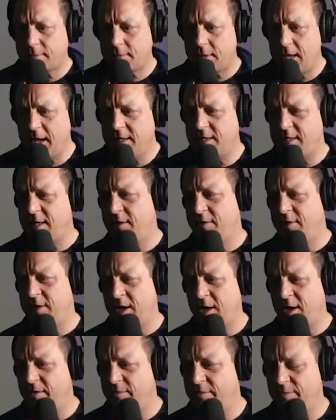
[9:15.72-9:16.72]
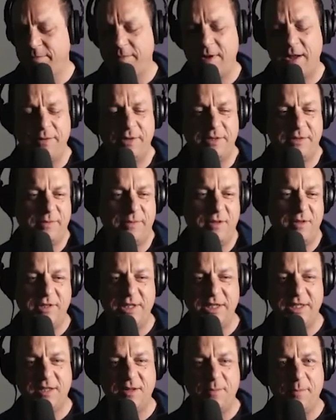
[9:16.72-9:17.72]
I didn't, I was
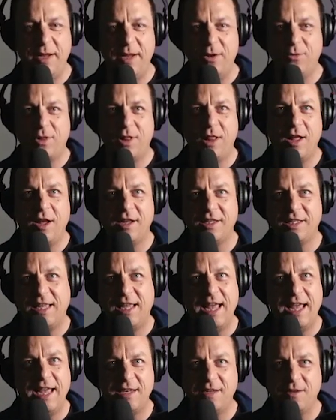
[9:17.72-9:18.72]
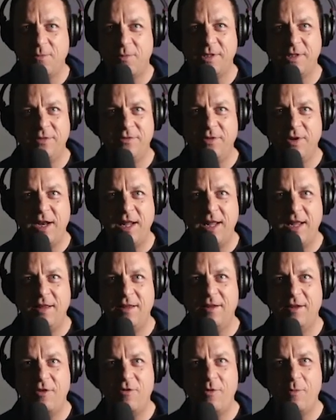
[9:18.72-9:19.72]
just a middle-class kid. I wasn't
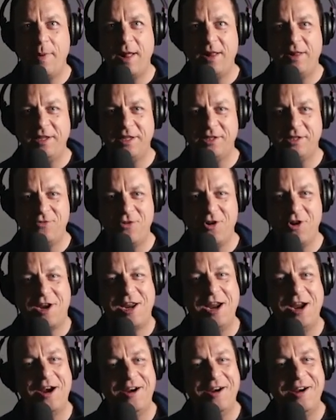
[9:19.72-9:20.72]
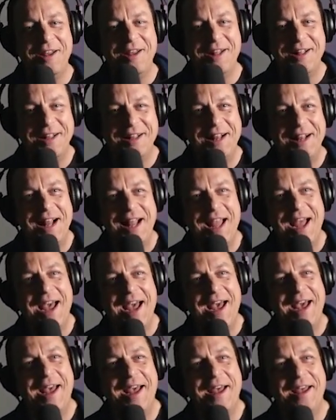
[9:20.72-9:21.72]
really a rebellious rocker.
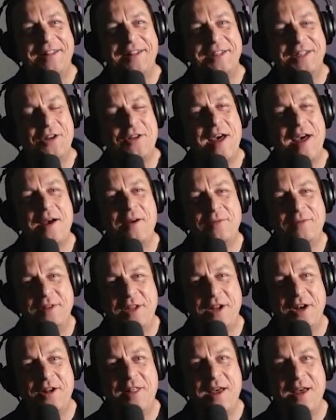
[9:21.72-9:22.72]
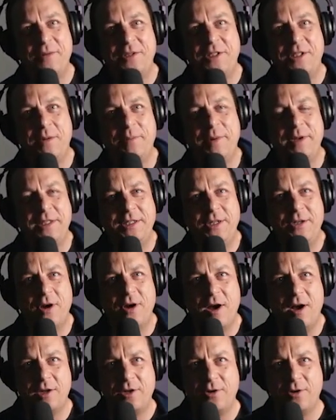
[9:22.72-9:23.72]
So that, that was a bit too
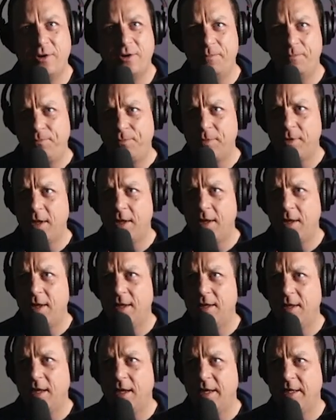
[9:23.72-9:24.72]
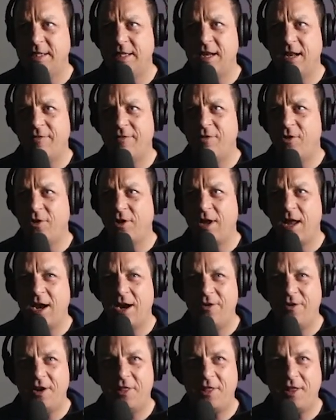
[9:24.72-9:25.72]
hardcore. I didn't have long
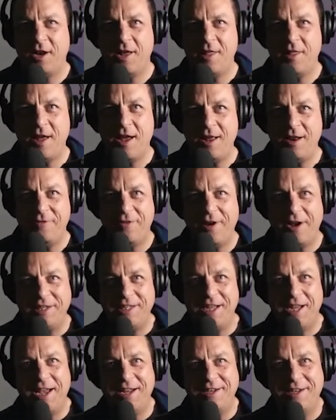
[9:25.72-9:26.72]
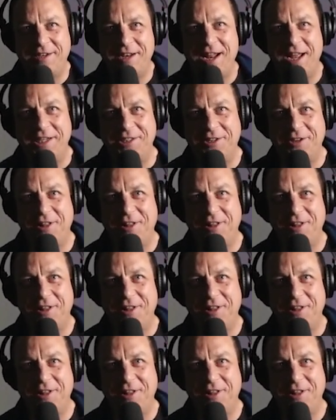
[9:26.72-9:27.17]
hair or anything like that. In fact, I had National